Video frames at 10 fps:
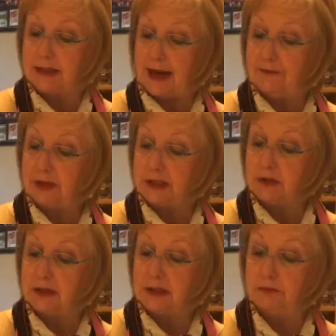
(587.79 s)

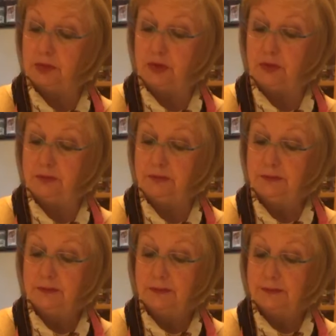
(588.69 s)
daffodils in bloom,
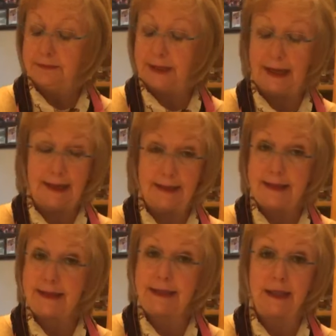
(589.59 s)
but I didn't
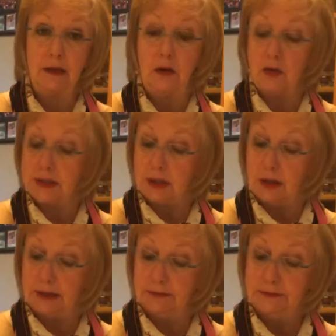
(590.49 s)
see a
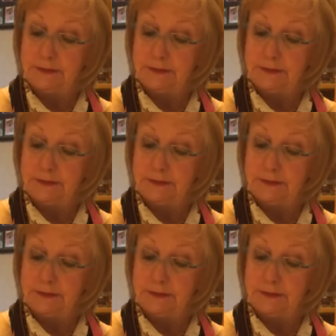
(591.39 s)
clothesline.